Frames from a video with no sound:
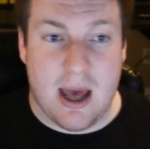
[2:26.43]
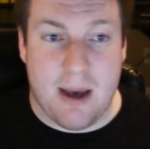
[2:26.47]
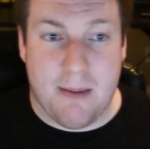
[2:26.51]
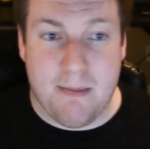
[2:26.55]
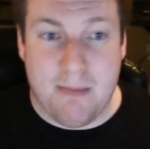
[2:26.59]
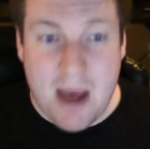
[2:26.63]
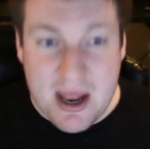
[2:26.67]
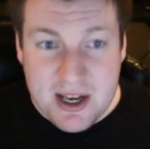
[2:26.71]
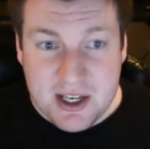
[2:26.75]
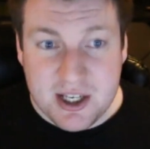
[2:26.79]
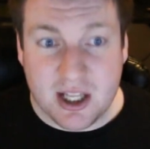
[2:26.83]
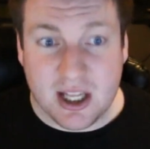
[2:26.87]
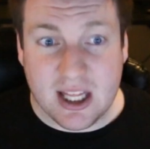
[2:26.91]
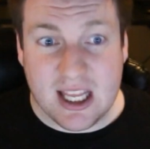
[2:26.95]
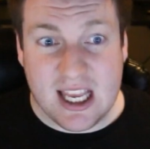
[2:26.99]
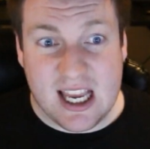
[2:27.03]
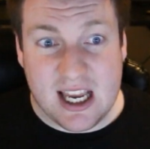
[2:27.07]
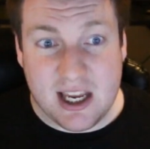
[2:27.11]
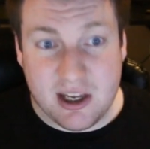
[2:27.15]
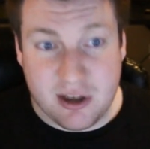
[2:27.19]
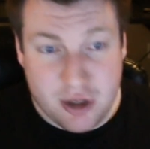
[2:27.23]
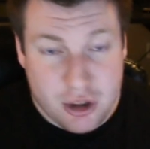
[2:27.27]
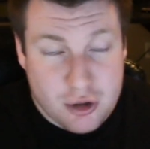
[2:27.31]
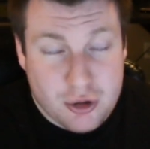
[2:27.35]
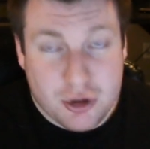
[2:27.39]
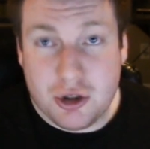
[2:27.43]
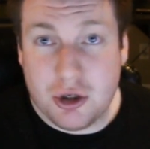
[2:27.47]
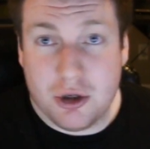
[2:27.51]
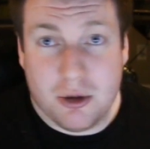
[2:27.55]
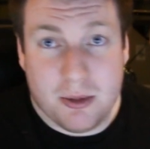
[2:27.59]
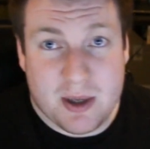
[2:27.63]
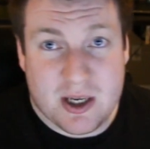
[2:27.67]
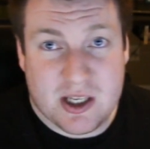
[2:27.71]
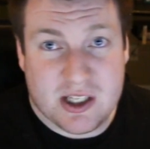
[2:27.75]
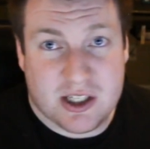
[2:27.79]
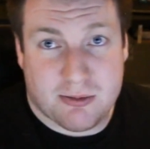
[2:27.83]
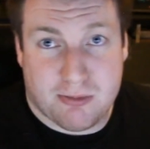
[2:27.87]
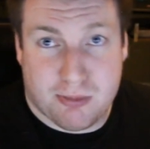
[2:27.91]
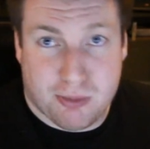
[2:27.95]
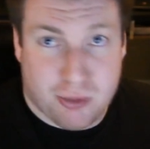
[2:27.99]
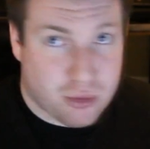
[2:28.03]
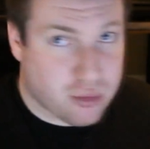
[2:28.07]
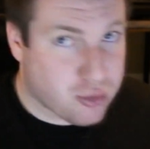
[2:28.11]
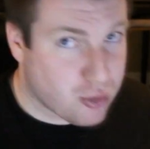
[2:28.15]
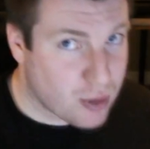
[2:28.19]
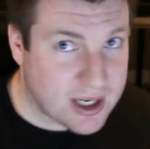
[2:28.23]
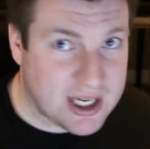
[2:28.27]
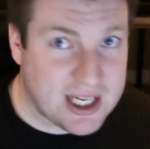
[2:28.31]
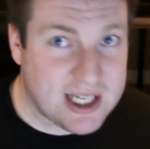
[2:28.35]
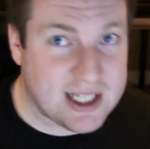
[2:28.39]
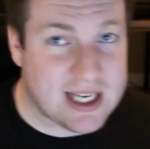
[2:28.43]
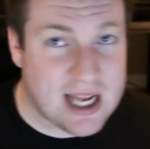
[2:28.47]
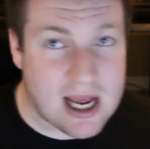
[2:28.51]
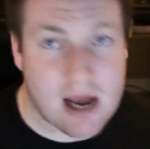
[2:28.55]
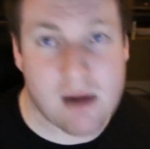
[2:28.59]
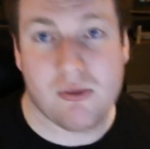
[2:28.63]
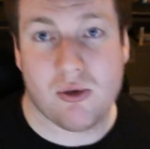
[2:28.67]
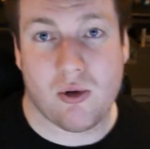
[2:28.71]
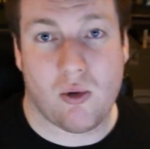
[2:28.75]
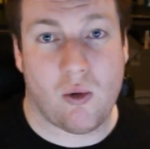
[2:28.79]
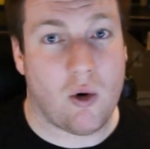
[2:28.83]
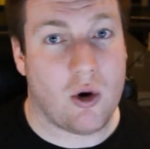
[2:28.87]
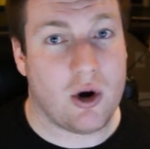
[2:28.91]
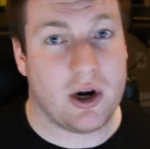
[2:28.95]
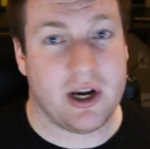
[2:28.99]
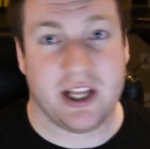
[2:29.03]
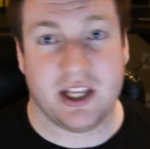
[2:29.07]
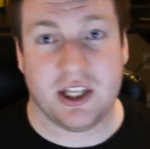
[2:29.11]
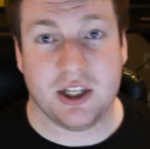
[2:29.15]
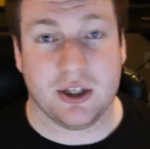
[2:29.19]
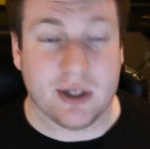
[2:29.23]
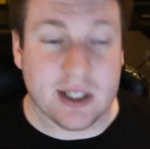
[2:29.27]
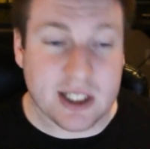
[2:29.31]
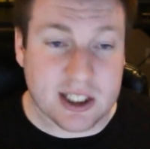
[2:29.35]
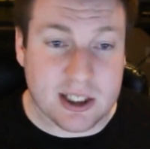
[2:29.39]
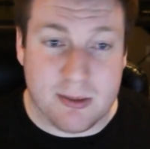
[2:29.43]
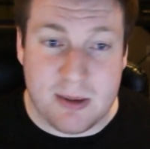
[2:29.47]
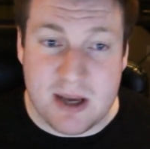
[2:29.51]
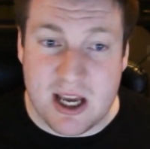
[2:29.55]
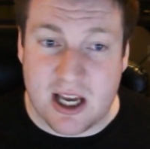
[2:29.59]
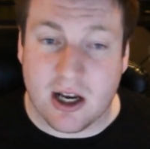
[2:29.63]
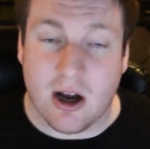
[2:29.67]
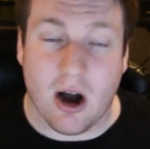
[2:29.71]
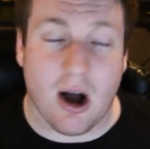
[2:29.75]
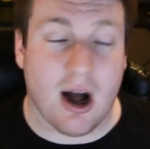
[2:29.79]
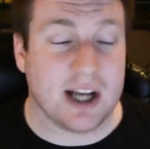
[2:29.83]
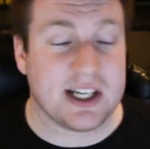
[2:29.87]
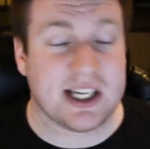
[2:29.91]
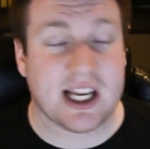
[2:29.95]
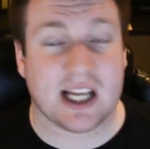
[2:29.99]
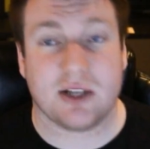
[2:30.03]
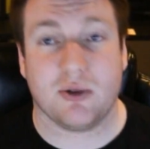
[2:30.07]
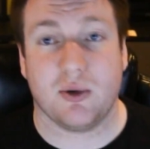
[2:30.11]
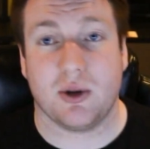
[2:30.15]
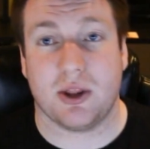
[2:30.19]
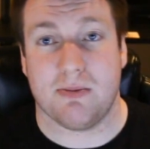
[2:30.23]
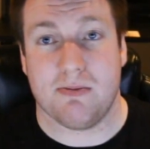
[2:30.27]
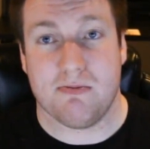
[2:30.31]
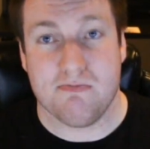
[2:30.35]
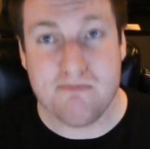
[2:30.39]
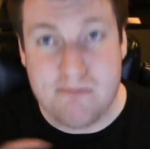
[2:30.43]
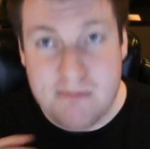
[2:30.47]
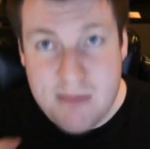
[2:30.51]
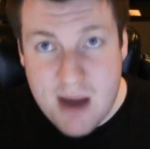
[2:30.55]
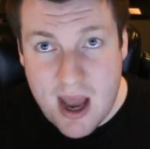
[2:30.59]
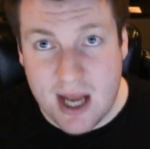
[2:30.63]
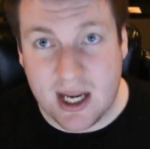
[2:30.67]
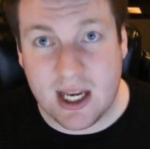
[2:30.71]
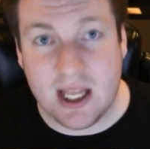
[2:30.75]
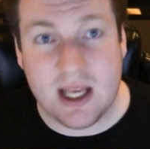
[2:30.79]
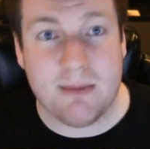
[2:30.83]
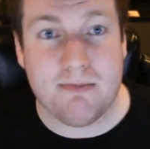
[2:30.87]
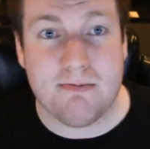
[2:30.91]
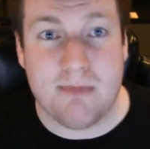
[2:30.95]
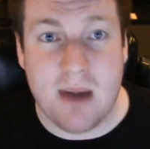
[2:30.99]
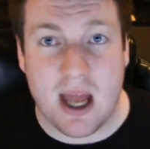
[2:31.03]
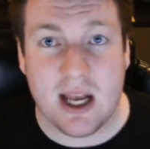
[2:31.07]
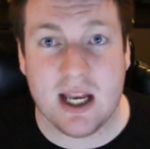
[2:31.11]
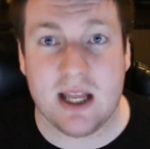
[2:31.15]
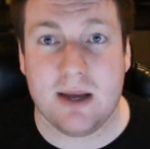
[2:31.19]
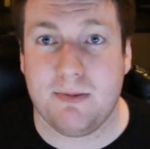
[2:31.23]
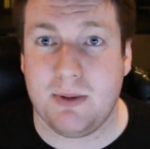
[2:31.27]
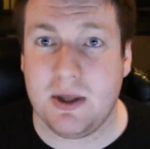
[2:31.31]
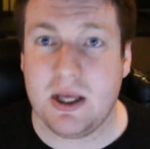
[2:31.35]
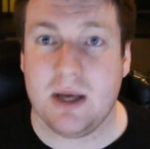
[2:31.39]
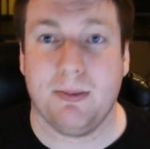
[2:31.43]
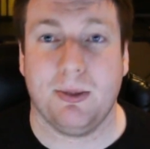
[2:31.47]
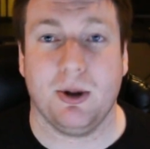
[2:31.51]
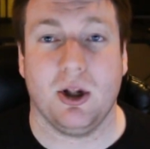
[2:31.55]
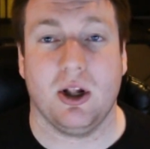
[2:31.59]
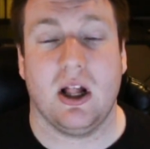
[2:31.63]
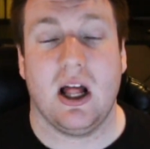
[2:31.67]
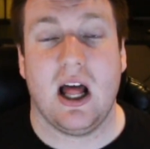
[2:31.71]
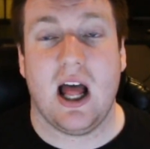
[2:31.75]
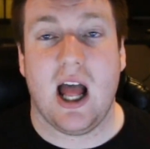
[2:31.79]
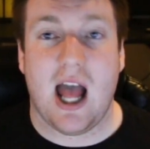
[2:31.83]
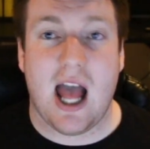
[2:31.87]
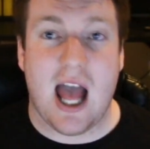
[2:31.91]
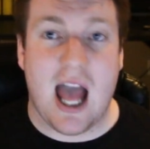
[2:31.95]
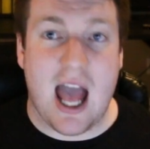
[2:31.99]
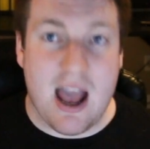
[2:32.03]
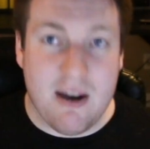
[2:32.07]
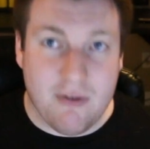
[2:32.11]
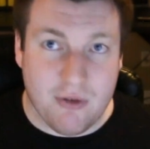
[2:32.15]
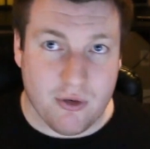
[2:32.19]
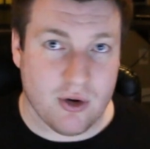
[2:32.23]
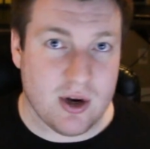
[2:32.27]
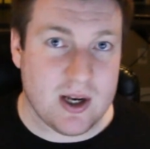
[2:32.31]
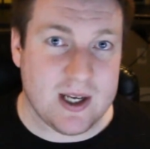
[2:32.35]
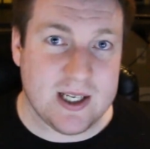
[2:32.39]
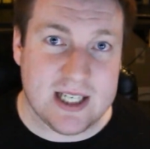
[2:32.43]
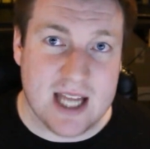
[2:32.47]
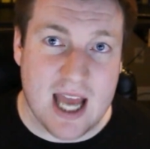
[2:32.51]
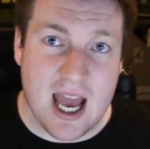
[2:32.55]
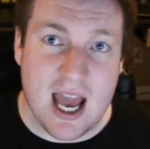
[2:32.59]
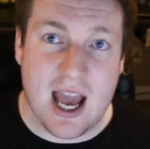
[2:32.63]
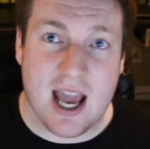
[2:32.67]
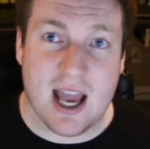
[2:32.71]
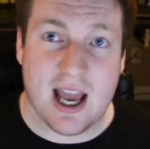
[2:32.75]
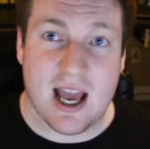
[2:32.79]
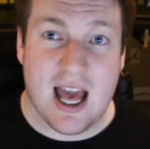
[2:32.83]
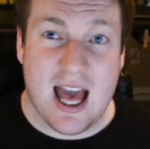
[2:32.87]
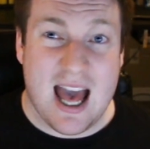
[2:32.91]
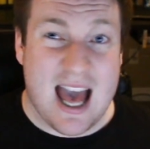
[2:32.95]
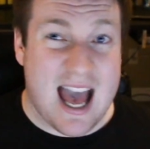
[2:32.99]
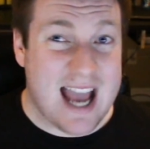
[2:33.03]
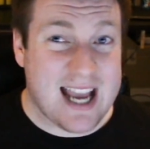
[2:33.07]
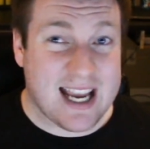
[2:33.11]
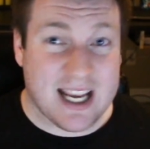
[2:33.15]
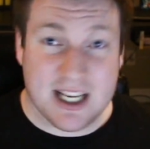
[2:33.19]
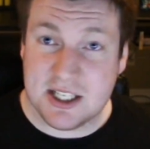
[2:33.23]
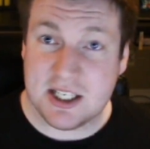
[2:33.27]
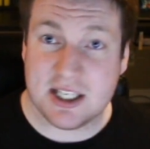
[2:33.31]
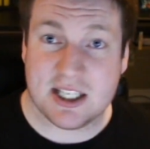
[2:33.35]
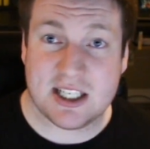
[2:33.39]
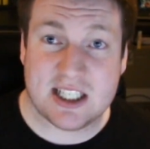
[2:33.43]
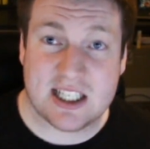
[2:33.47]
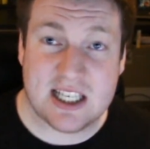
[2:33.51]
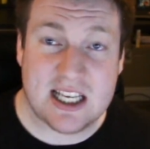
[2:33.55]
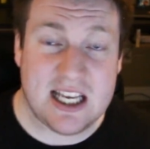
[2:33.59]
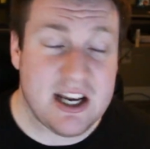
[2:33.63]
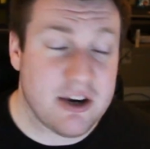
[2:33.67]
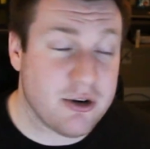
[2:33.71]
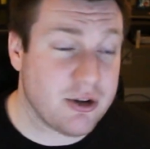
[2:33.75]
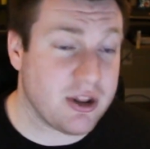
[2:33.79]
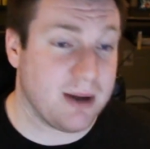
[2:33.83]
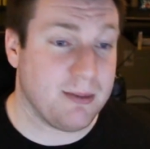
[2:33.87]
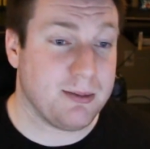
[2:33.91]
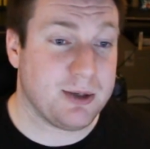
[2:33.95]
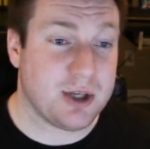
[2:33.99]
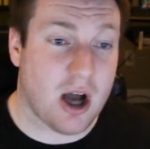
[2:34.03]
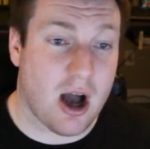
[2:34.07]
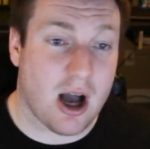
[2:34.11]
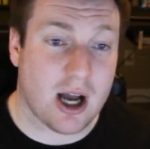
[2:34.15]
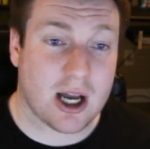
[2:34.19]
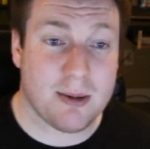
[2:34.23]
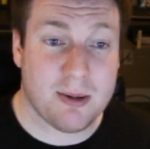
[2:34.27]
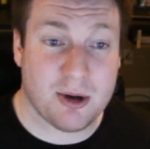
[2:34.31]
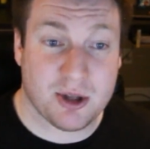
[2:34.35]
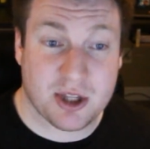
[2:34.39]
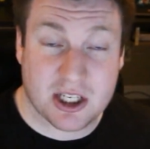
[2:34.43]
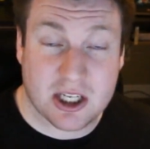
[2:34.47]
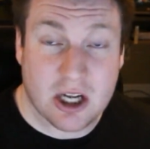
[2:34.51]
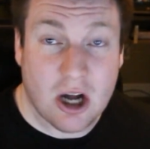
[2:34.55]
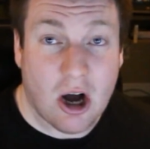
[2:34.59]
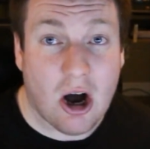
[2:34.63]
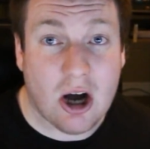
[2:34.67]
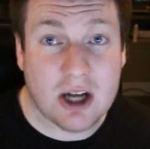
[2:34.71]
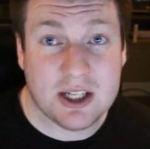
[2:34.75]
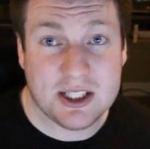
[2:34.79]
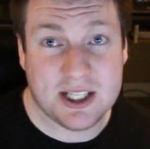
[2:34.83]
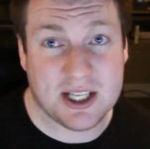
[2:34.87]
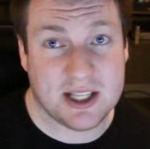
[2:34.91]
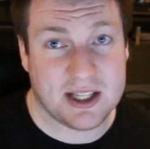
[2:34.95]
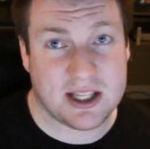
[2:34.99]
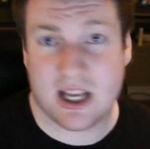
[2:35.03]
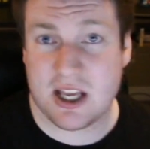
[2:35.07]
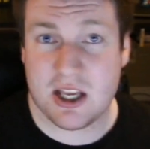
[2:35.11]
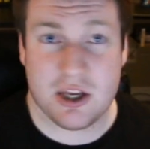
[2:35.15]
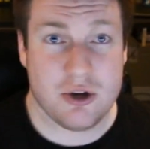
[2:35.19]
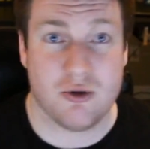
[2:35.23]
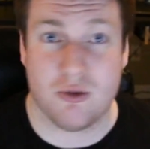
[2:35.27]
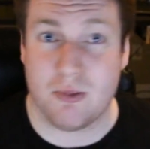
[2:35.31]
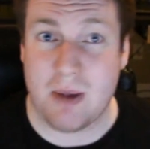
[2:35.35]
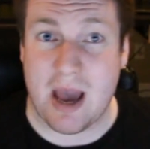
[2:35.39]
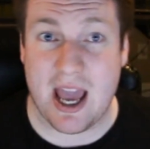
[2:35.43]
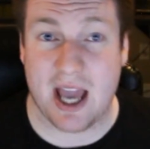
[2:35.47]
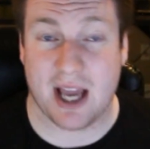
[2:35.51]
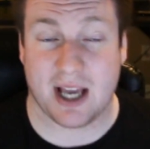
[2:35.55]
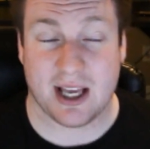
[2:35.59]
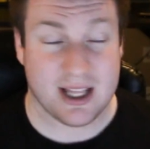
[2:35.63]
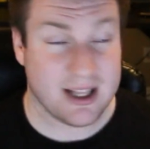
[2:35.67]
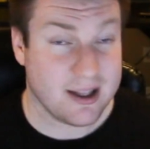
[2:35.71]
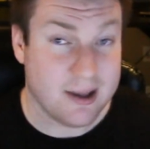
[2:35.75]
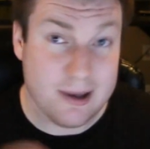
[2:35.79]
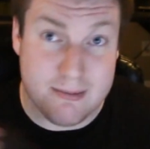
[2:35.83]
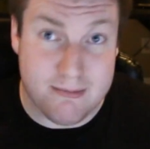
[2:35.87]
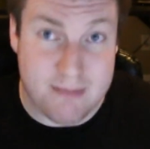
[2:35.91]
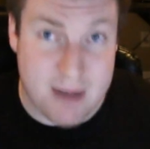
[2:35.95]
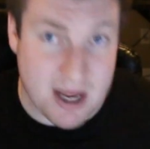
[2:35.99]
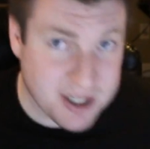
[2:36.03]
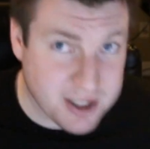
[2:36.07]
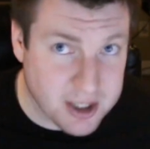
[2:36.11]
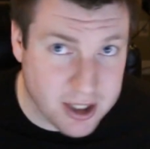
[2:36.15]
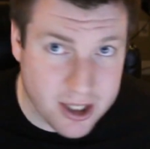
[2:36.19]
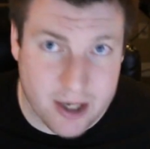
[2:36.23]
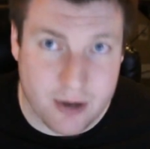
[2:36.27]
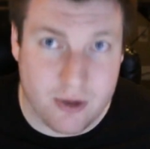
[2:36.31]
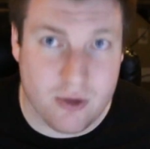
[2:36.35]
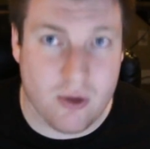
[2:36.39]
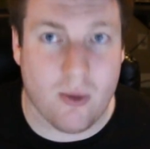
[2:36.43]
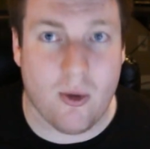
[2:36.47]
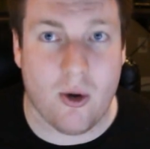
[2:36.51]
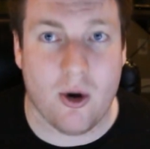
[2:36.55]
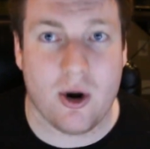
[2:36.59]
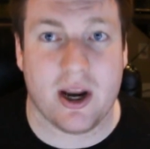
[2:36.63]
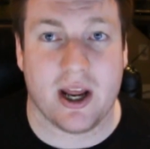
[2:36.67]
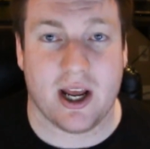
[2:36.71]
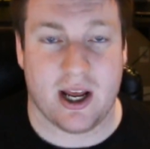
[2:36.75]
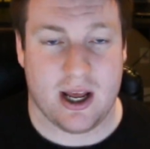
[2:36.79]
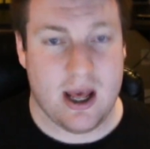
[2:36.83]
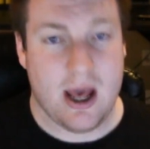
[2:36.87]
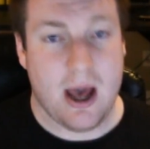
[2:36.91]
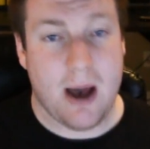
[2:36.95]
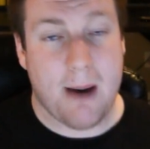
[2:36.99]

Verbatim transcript: Mentally, YouTube is pretty damn rewarding. You get to be in contact with many, many people every day and get to hear them talk about the content that you make mentally rewarding.